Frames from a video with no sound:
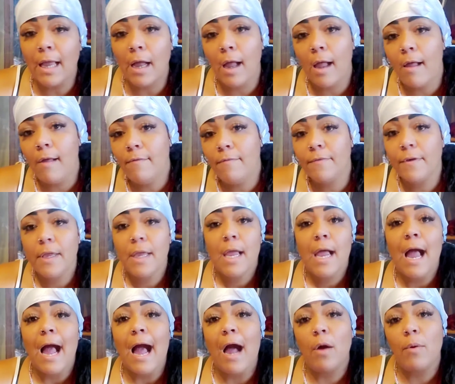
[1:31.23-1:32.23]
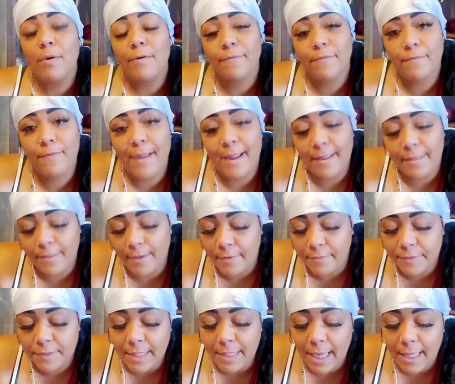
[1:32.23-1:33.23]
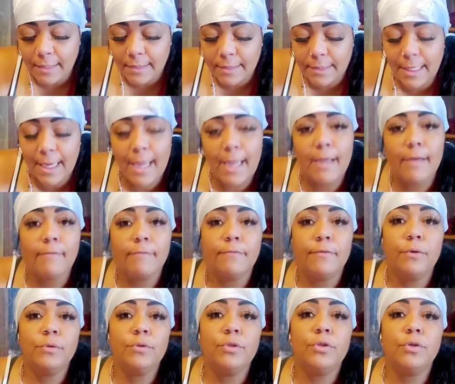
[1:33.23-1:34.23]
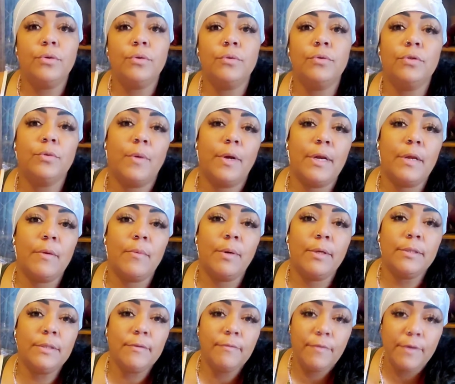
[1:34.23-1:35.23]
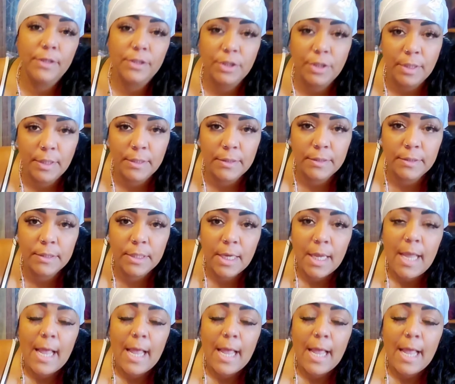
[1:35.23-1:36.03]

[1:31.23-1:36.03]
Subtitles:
of our faith, of Sanse, Voodoo, 21 divisions,